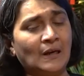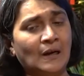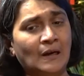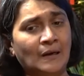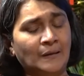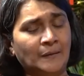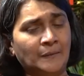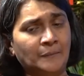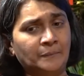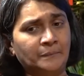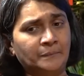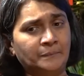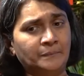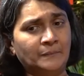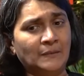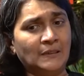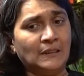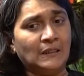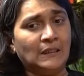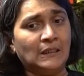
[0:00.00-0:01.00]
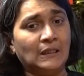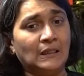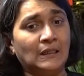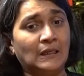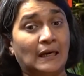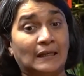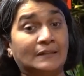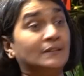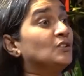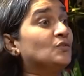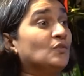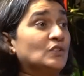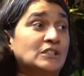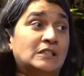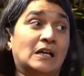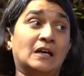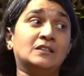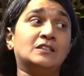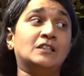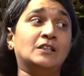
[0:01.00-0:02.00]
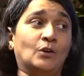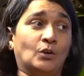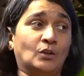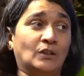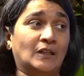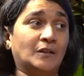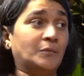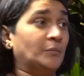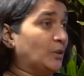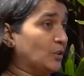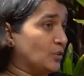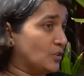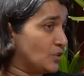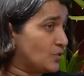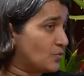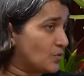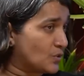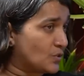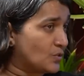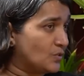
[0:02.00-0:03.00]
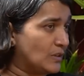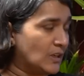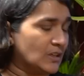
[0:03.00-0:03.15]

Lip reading: And this was largely online because this was